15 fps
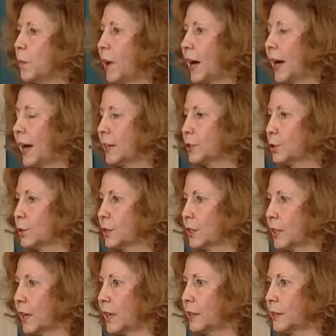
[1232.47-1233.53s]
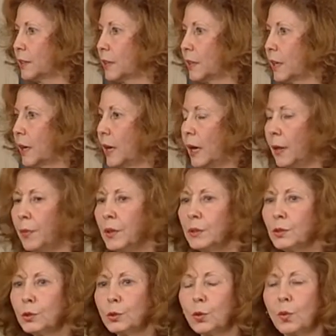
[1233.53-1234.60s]
by astrocytes. And
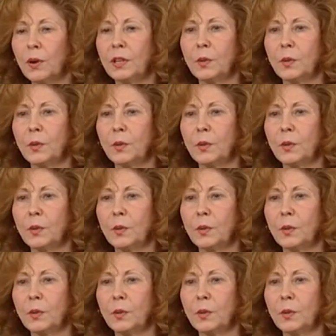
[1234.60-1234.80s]
this is going